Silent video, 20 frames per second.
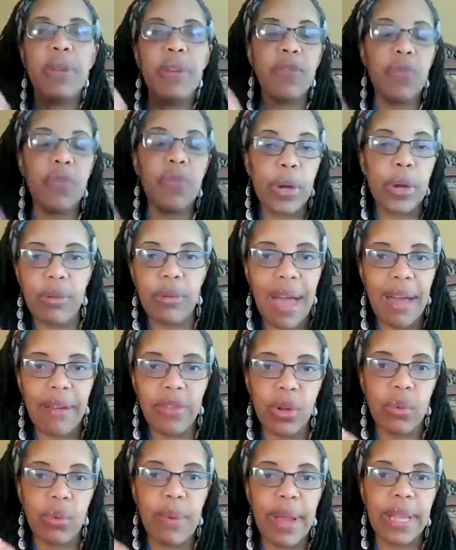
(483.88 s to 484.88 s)
before you
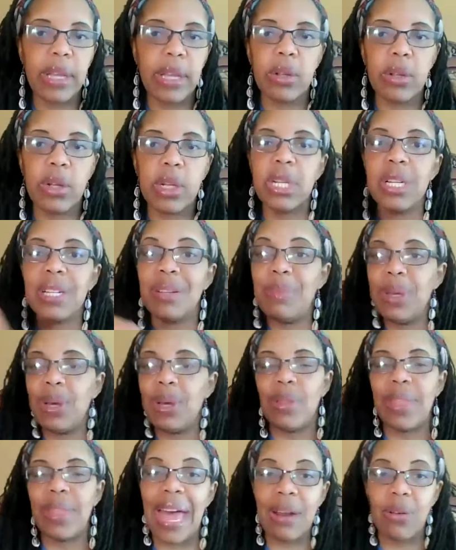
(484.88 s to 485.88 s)
have your regular cooked
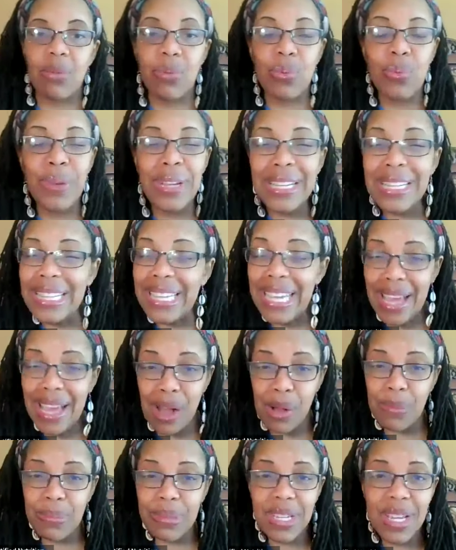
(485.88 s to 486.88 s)
meal. That really
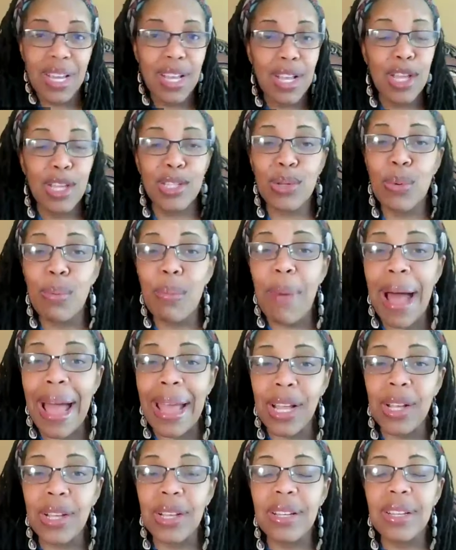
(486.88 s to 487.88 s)
helps. So
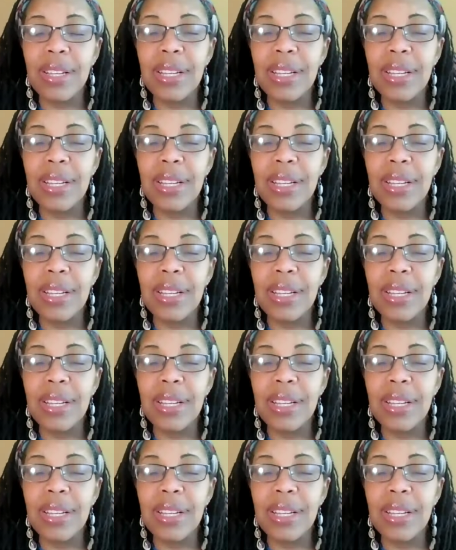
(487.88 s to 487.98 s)
uh,